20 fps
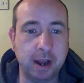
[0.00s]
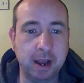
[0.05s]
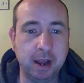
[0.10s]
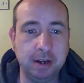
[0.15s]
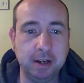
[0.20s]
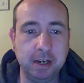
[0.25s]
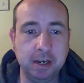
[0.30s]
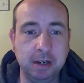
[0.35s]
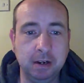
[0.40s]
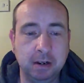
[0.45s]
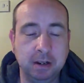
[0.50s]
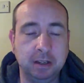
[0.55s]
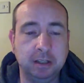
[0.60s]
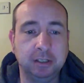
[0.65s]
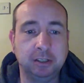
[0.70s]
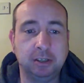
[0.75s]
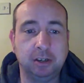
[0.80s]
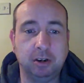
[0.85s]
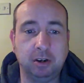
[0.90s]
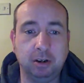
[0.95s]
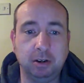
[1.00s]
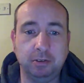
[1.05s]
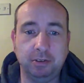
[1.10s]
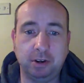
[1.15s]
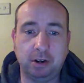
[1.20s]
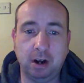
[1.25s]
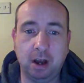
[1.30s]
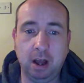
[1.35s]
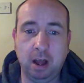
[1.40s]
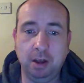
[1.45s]
Any
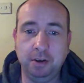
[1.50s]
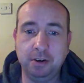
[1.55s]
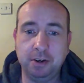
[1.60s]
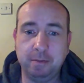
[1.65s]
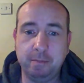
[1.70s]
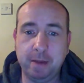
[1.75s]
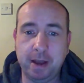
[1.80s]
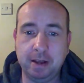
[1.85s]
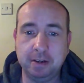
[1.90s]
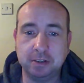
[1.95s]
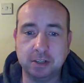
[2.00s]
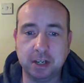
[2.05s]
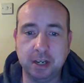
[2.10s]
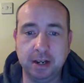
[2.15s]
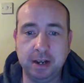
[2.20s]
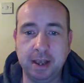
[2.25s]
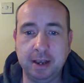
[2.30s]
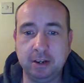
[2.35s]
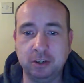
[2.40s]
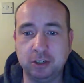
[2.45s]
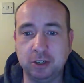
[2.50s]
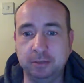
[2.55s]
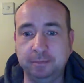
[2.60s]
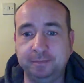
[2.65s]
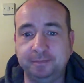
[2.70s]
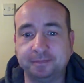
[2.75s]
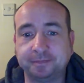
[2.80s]
other on-demand connection